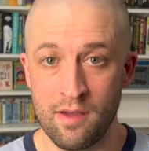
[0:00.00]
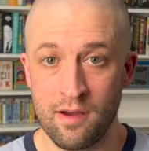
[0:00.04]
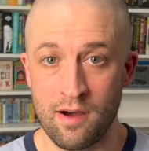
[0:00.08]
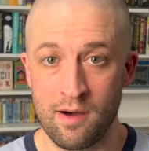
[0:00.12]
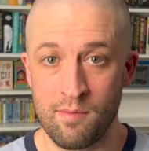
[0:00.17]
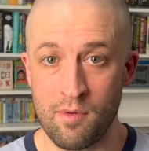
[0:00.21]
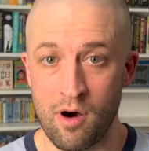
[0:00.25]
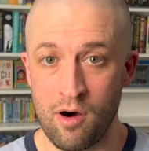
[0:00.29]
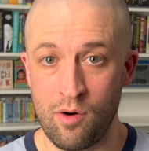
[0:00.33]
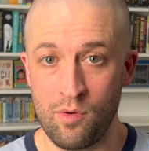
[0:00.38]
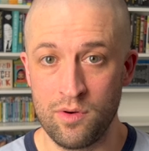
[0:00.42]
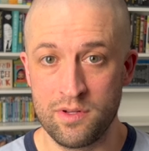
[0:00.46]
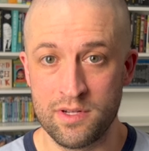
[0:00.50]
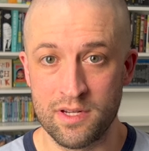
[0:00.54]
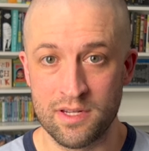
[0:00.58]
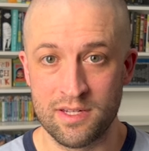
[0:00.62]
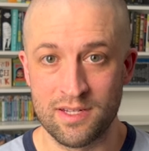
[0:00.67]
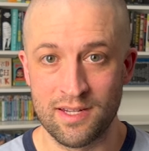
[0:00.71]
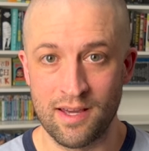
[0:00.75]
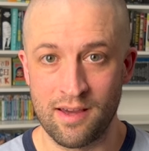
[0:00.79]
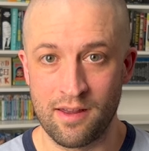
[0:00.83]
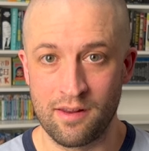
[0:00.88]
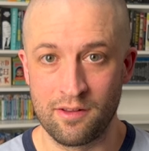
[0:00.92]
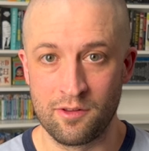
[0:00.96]
I'm always
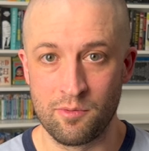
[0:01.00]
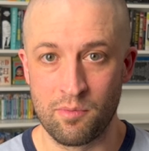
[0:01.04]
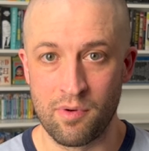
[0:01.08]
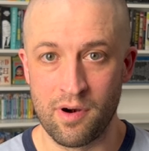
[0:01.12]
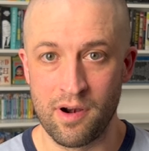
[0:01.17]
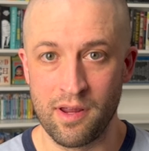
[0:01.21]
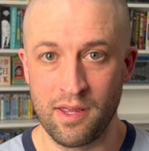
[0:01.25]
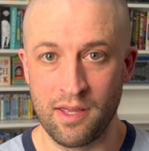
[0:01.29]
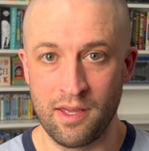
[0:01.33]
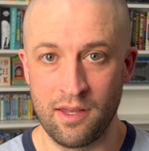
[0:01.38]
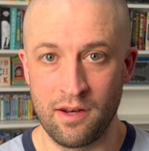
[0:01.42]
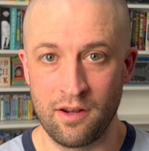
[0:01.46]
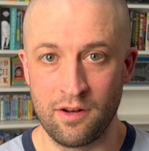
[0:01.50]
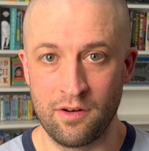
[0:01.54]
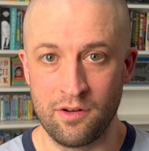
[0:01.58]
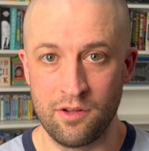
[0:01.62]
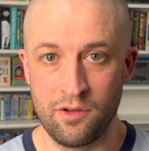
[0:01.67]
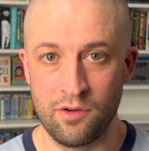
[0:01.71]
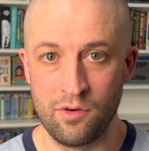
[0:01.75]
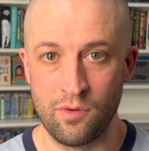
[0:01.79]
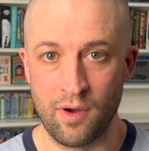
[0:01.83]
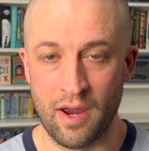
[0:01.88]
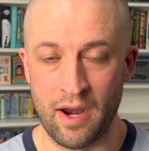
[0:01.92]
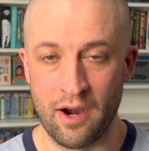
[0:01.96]
excited to bring in a
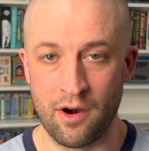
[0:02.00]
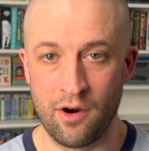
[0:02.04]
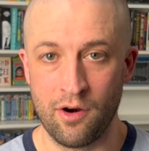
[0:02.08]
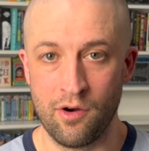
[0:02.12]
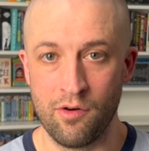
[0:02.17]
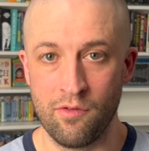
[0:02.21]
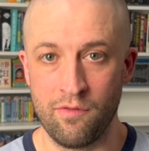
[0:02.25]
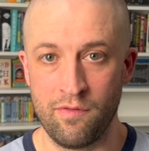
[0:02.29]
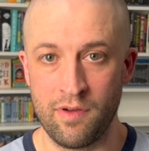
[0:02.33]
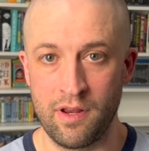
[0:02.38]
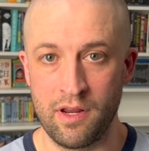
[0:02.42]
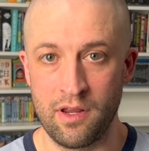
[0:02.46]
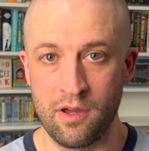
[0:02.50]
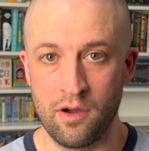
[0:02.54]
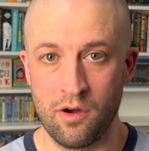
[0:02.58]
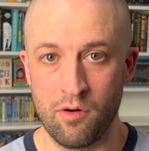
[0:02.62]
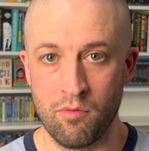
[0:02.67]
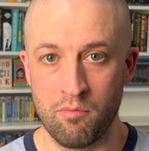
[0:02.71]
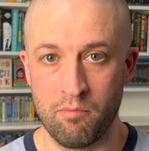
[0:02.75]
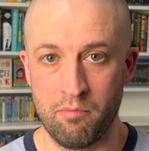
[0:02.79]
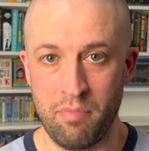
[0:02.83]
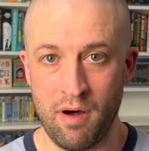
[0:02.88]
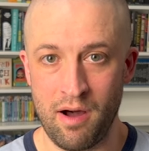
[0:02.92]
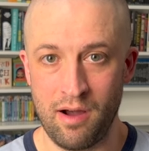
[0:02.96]
new Arrow
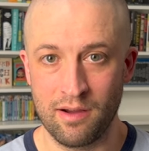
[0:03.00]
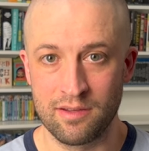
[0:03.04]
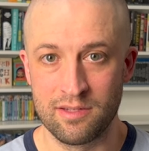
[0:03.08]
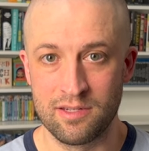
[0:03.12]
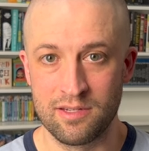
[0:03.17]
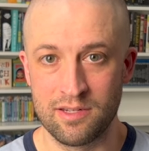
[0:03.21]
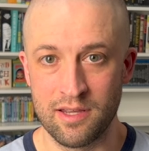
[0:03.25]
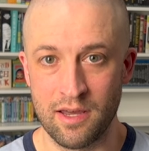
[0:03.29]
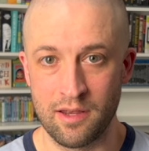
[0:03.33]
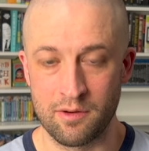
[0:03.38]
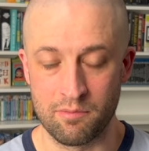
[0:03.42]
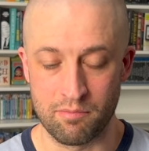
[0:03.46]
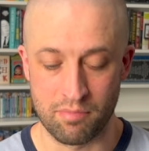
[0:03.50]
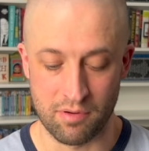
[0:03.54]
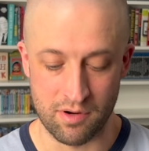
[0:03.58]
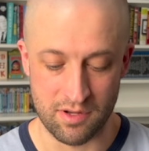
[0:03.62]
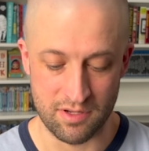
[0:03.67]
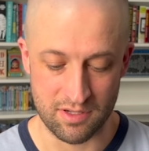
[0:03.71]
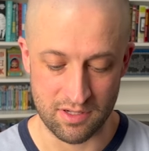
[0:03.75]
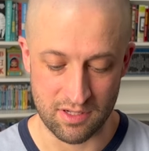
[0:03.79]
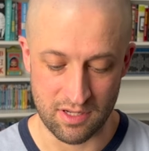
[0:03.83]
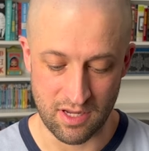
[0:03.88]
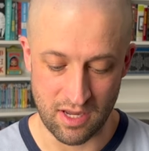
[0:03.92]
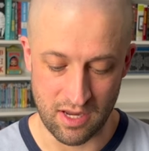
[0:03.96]
Video box set
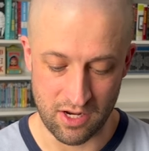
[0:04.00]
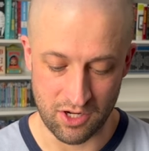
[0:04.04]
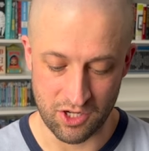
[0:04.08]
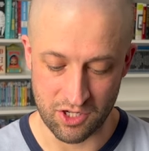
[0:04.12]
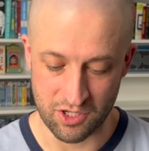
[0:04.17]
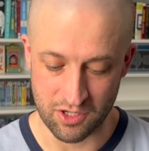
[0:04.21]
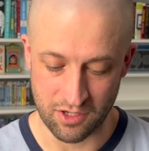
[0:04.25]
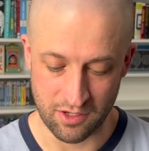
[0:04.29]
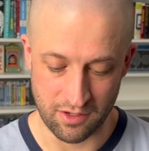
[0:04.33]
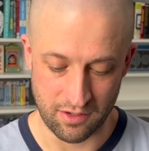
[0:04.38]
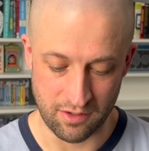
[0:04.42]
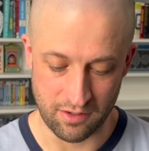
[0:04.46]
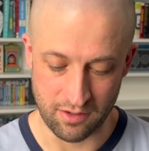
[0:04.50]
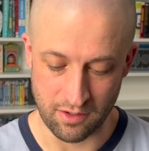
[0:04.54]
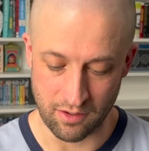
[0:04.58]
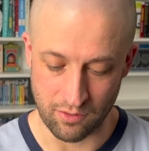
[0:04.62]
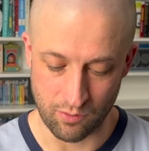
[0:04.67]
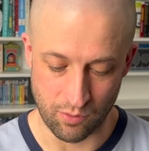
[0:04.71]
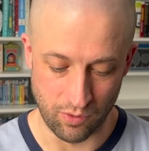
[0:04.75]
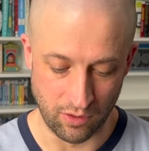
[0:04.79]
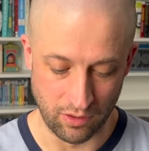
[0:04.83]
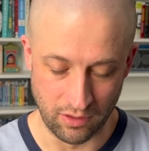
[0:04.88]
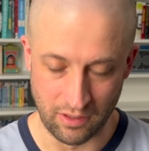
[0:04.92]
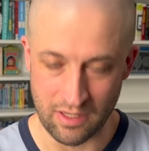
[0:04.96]
presentation
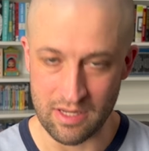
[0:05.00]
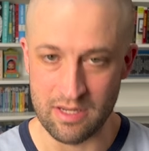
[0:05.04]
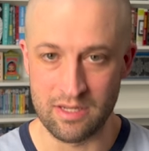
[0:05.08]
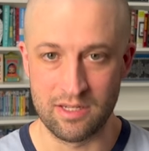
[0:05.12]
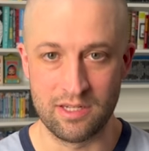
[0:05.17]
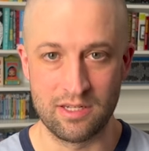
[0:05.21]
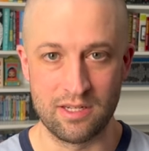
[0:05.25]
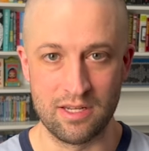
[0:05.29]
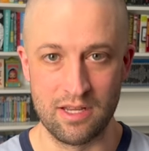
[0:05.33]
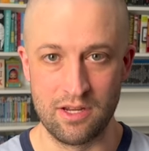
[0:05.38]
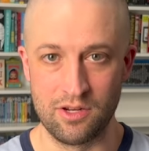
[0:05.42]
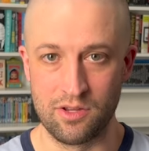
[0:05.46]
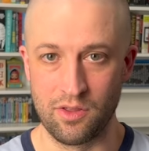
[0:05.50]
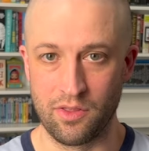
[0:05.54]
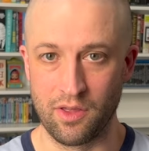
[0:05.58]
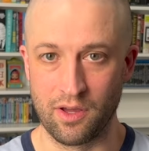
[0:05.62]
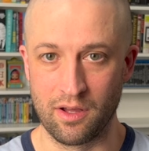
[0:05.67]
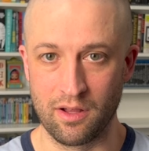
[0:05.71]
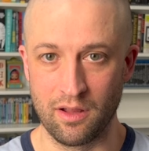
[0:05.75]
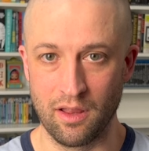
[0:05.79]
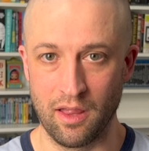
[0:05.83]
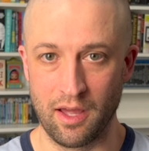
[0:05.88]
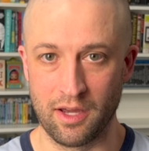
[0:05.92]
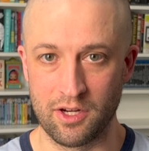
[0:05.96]
release into the
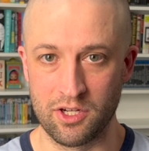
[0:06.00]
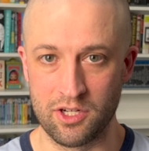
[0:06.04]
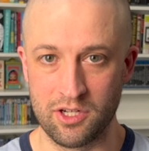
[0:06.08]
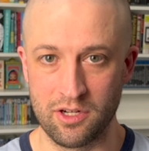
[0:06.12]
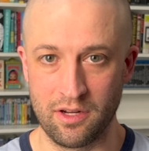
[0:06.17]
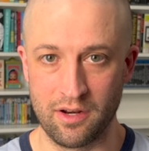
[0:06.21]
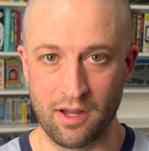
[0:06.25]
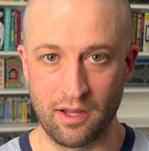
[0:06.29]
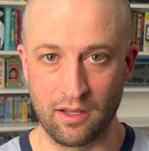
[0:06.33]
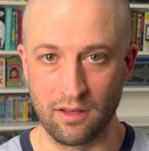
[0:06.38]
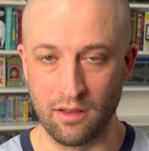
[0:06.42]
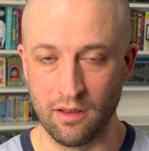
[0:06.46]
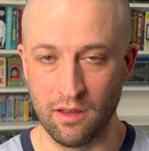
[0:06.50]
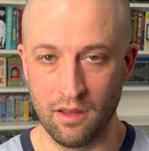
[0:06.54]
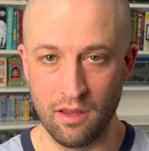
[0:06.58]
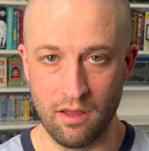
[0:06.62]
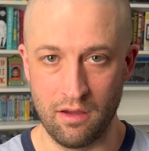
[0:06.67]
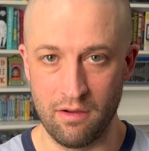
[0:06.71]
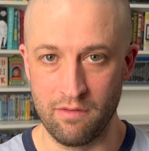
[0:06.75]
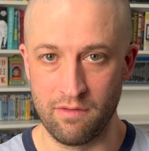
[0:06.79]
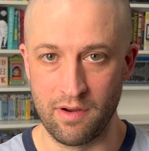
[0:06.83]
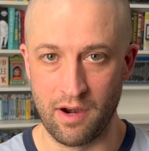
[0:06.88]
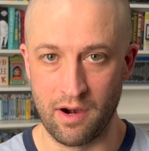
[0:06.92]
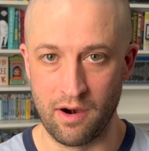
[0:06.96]
collection. I
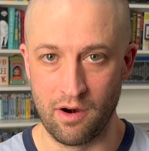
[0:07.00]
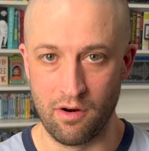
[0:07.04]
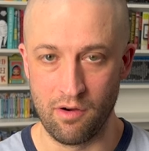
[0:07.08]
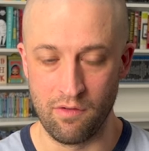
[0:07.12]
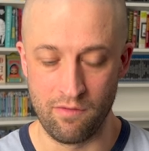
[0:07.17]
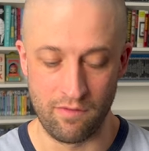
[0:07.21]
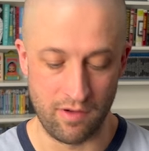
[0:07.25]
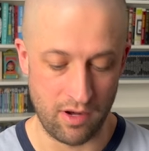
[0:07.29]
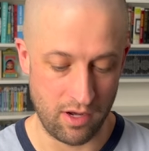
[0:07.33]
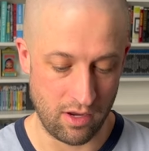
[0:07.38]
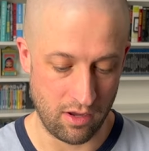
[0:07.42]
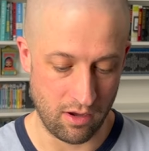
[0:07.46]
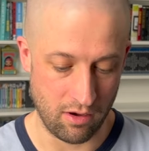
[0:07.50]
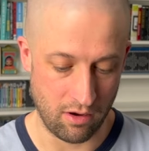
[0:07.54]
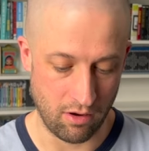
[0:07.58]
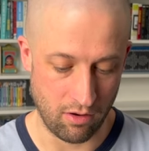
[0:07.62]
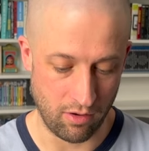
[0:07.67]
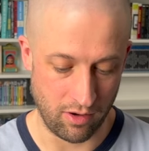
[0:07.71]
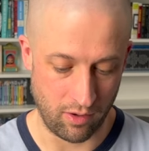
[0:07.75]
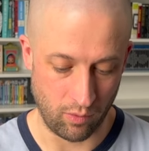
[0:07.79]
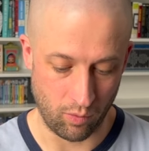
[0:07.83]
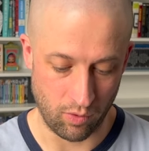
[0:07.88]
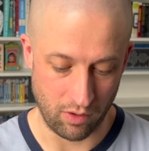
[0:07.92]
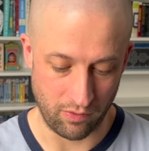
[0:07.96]
love Arrow
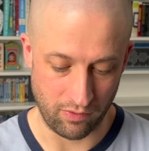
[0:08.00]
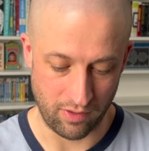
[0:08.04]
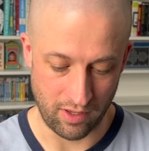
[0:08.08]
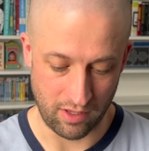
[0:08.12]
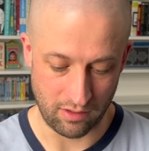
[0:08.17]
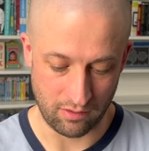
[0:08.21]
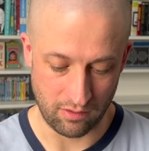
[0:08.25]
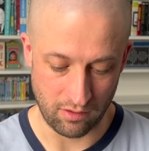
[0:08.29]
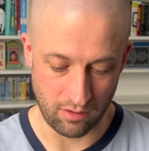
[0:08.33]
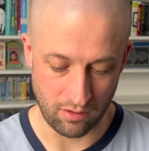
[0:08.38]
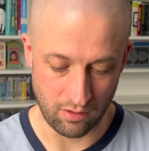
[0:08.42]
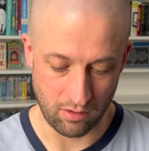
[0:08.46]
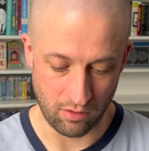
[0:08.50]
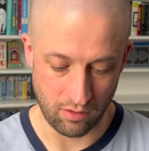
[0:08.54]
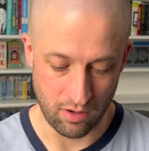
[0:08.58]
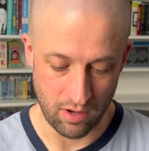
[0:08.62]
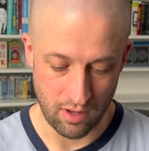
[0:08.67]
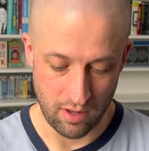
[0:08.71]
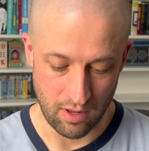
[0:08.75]
Video and what they do.